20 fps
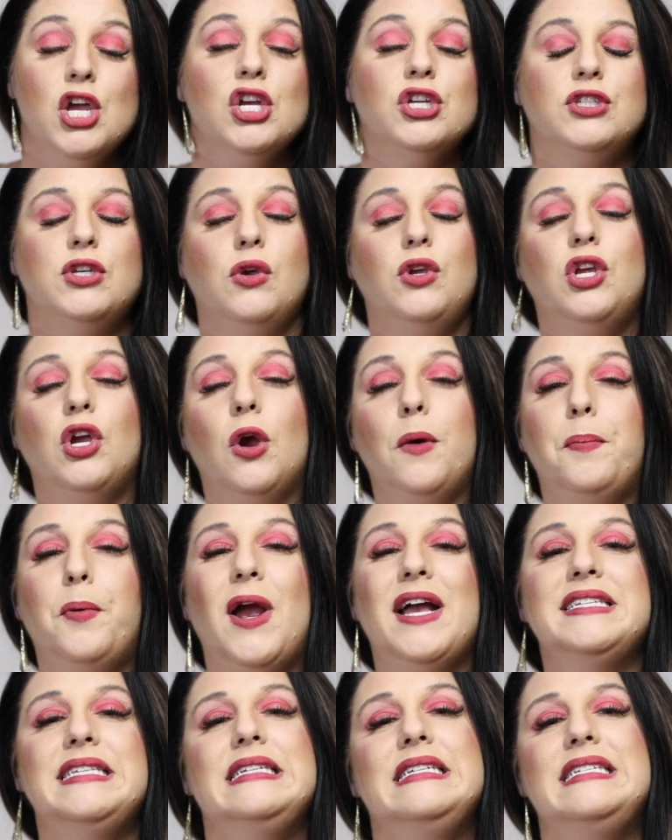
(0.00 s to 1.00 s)
So your
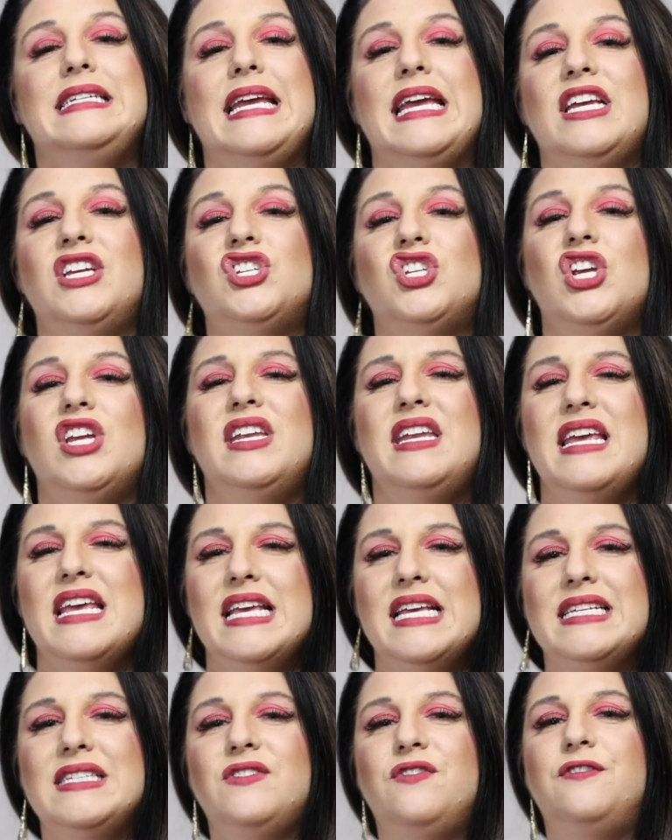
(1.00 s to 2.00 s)
presentation
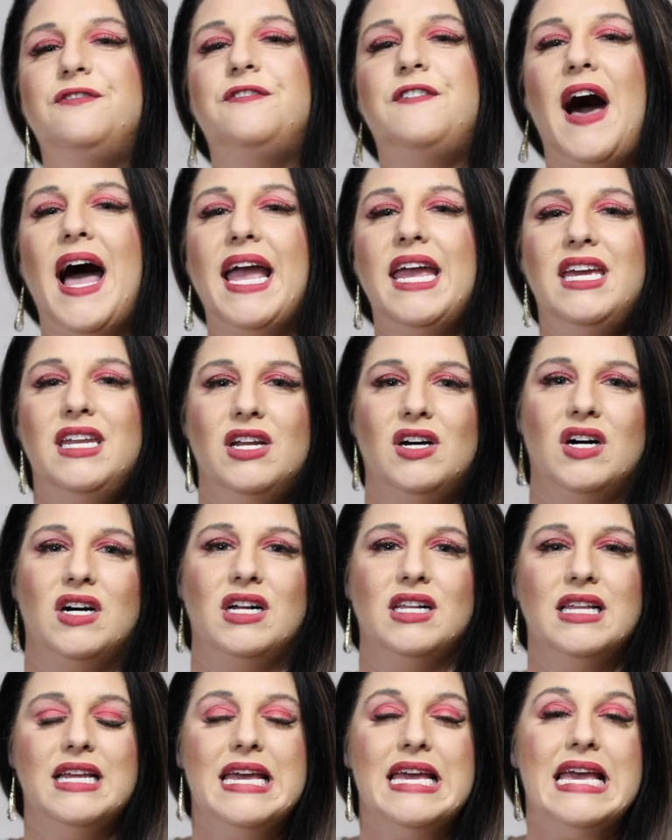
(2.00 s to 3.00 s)
is
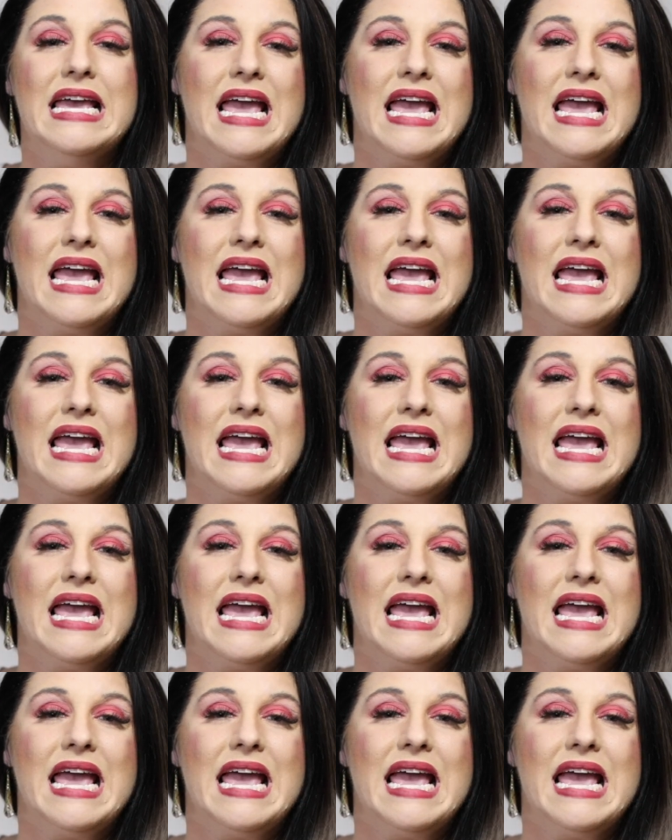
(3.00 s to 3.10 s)
vital.